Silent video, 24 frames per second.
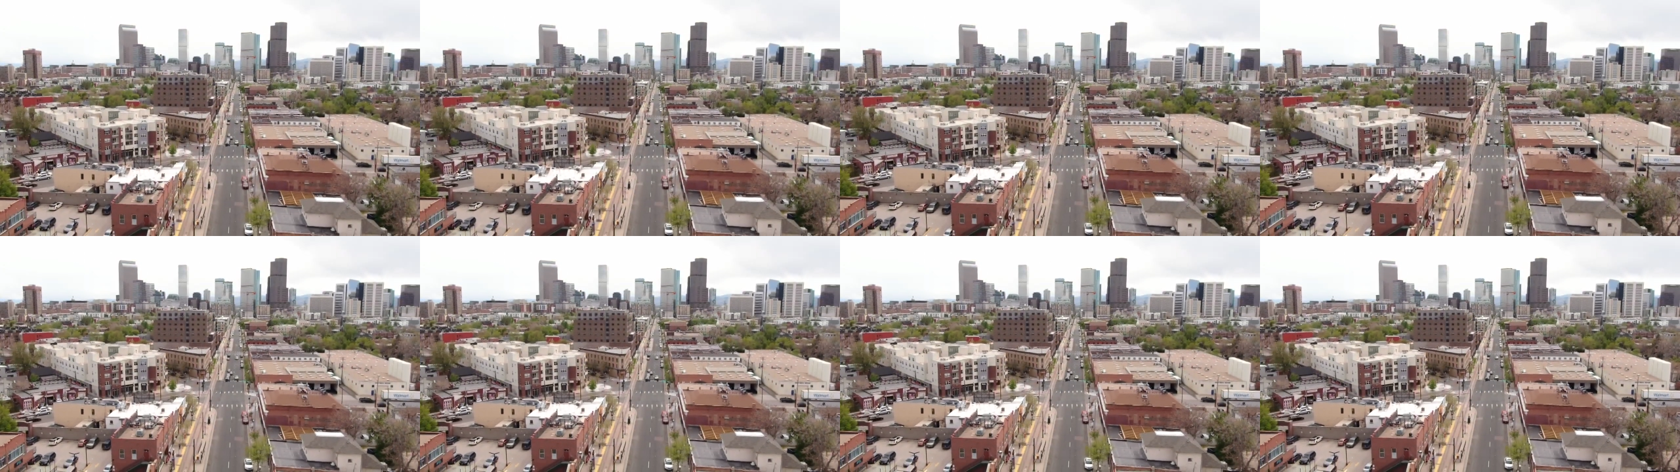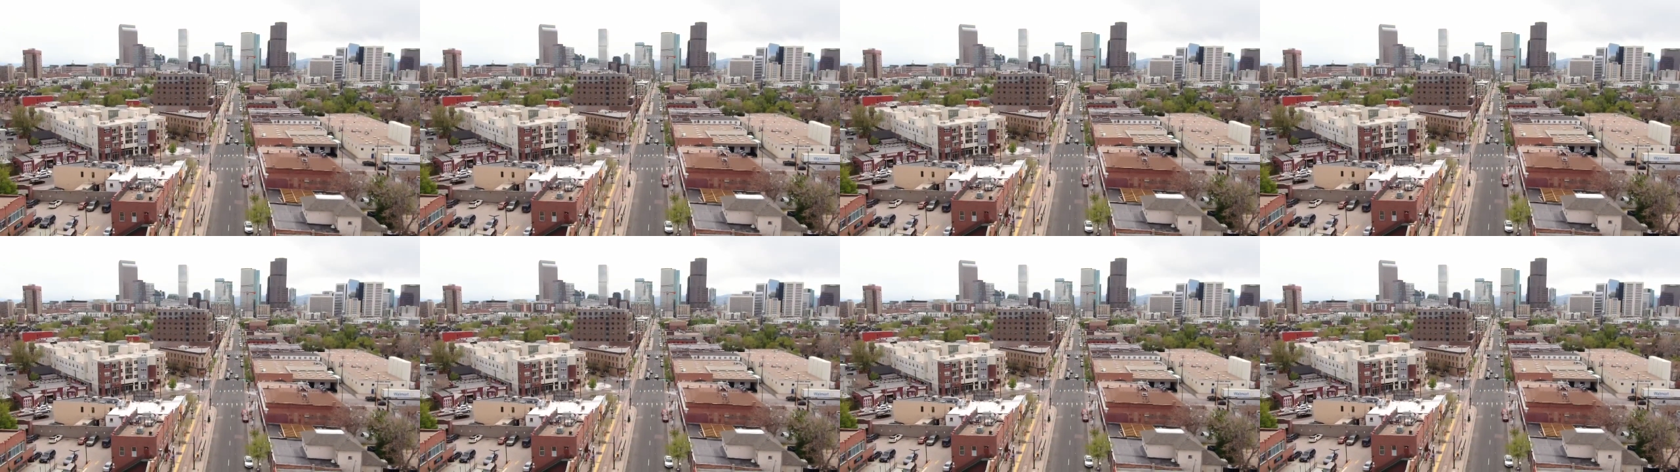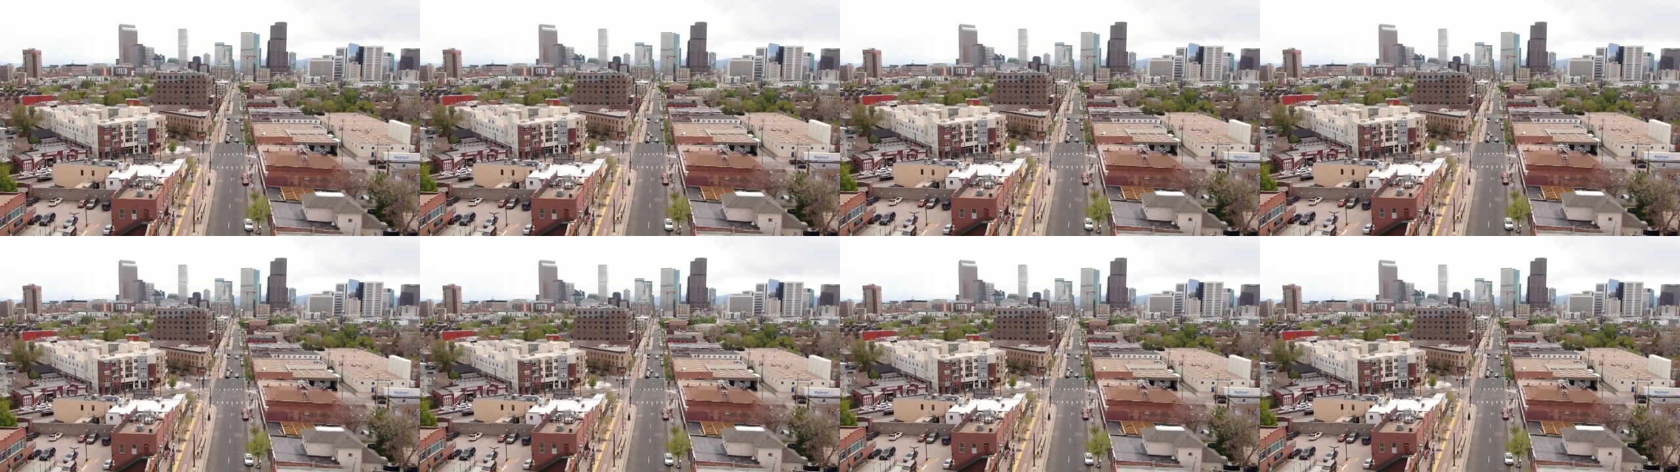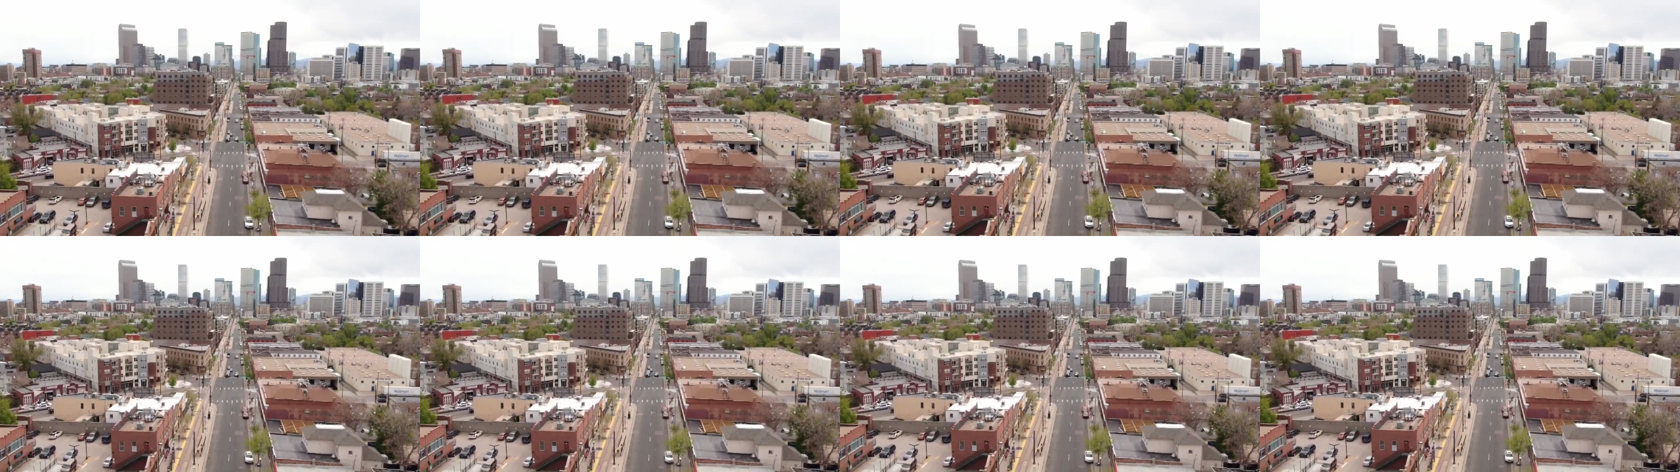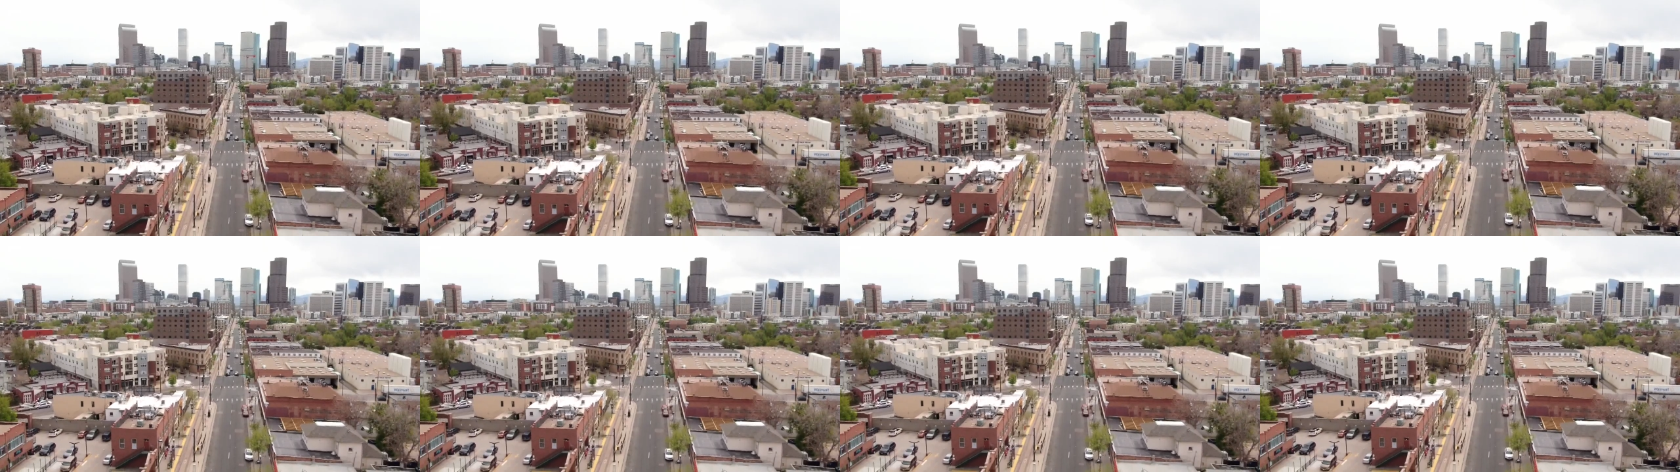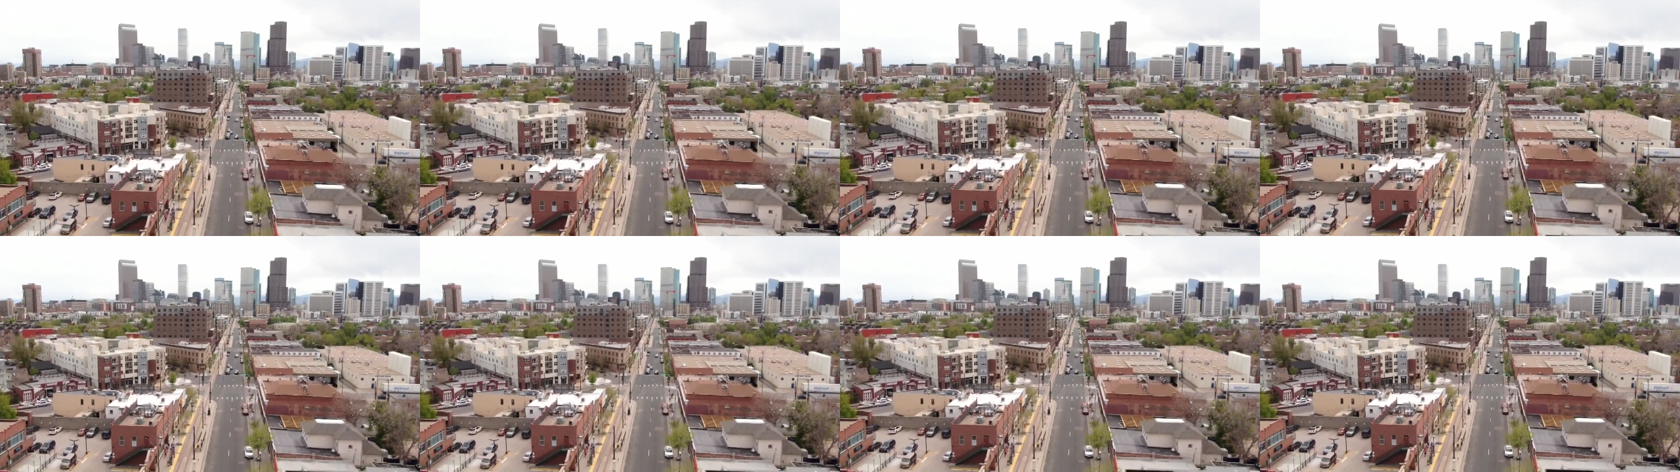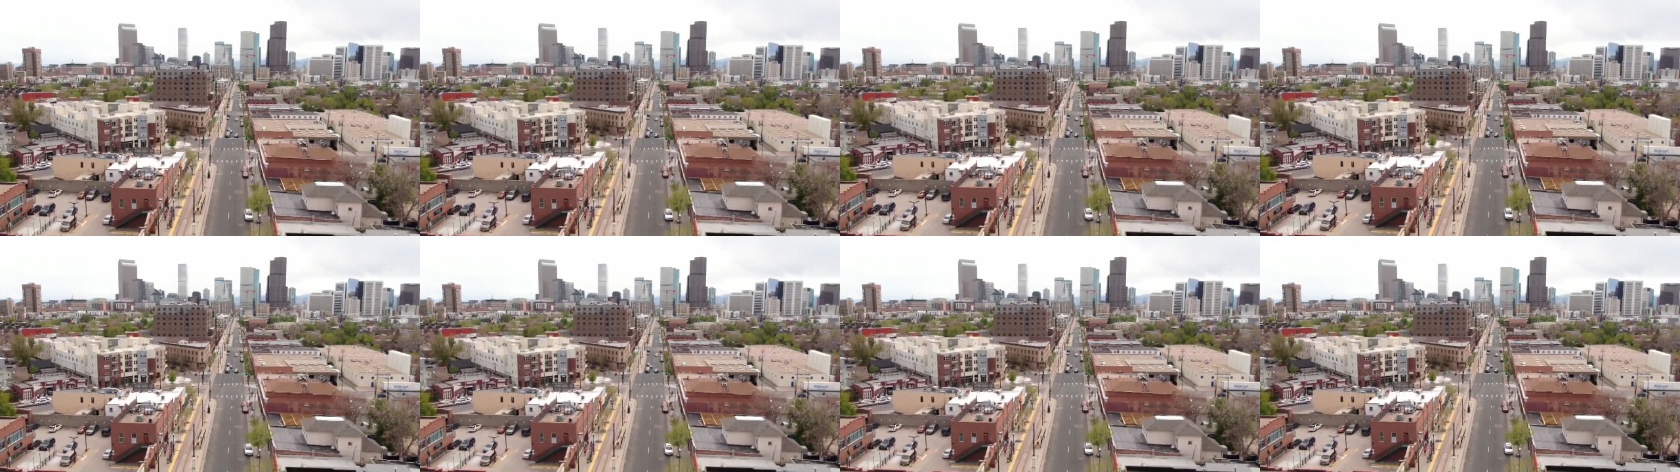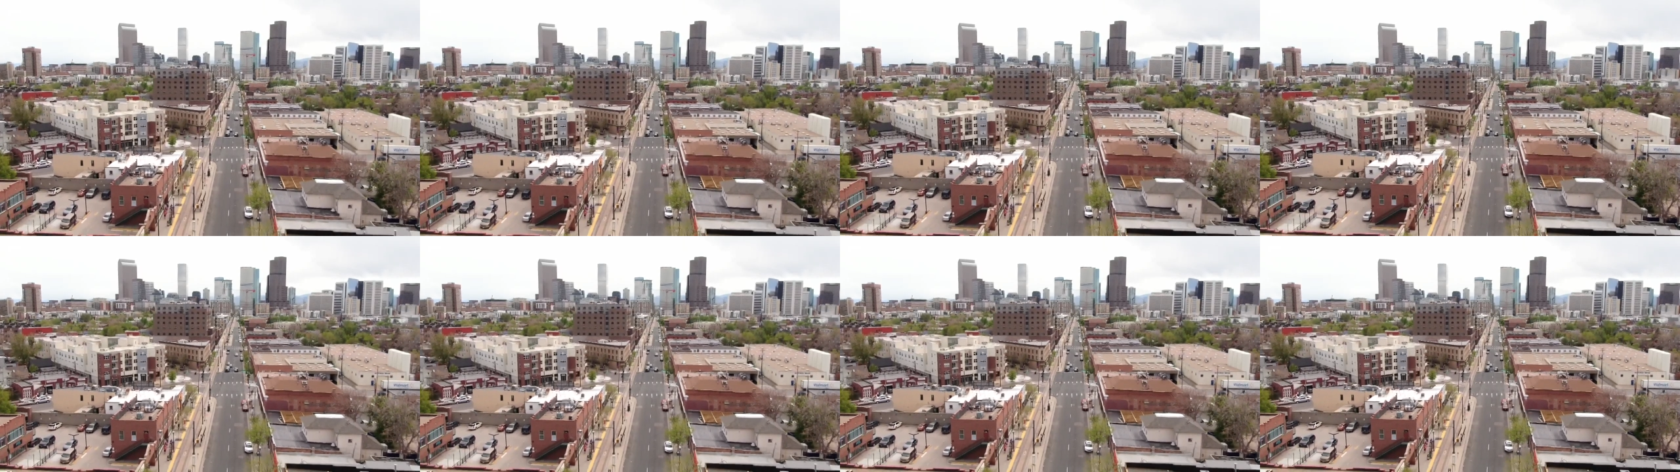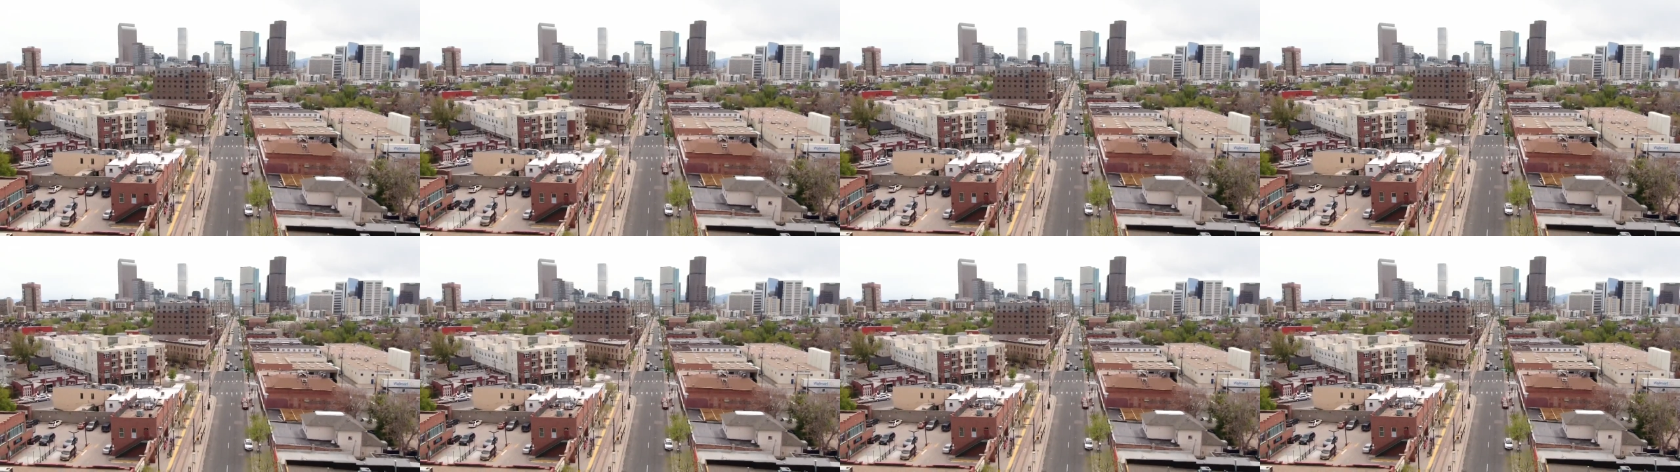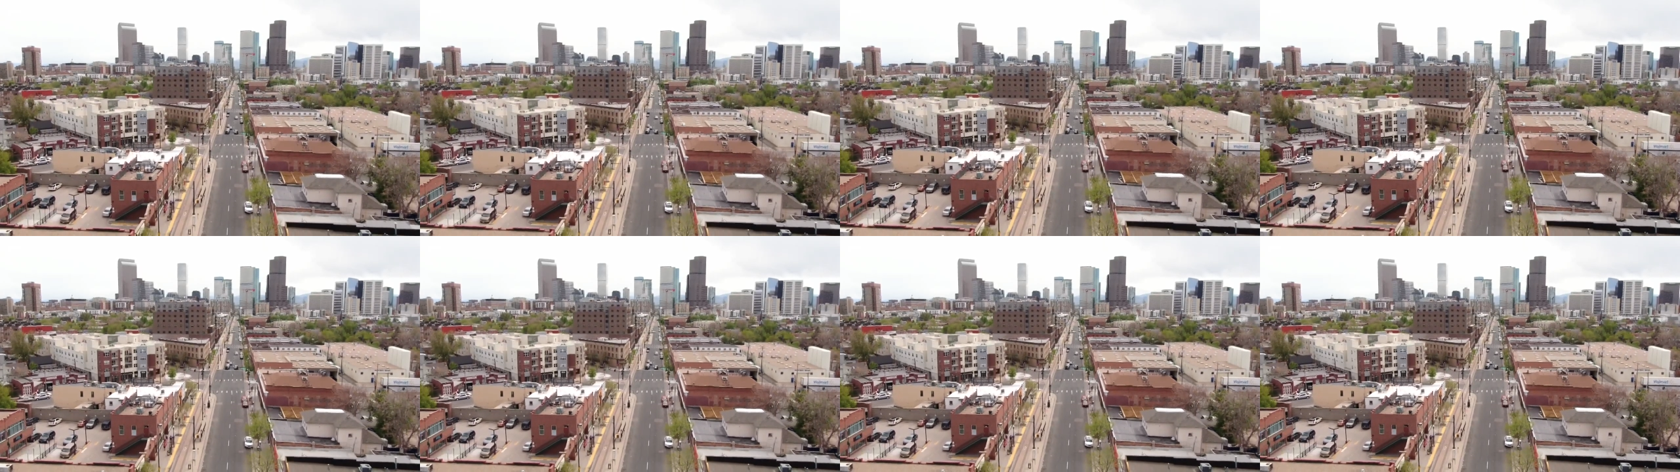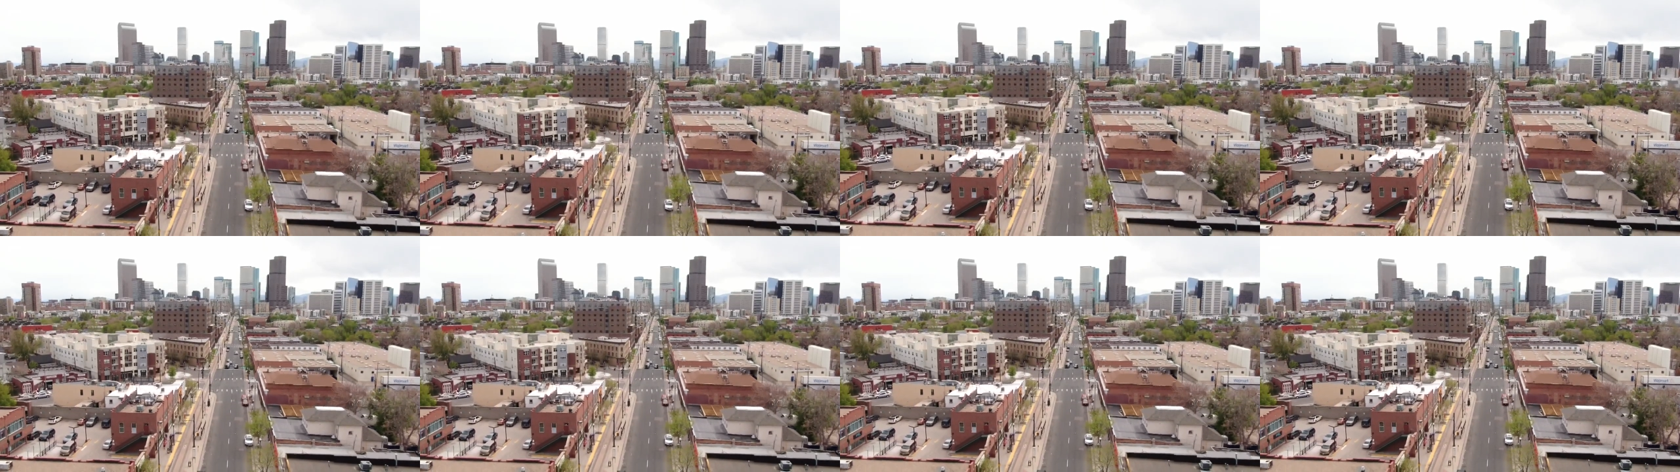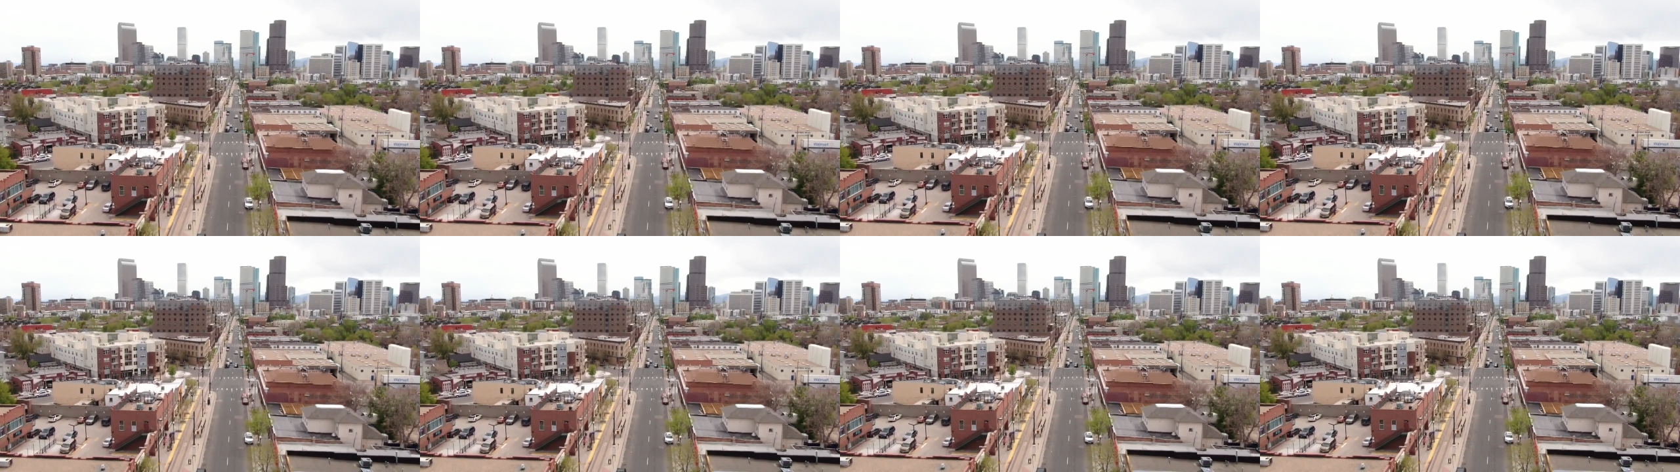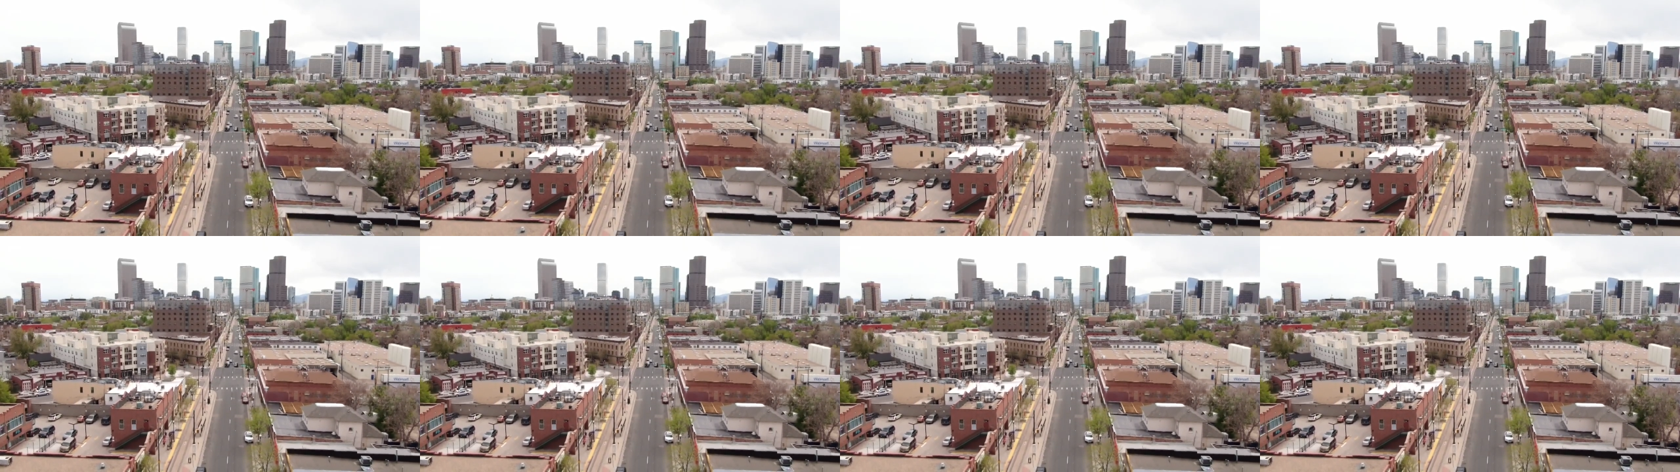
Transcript: [unreadable: no face in view]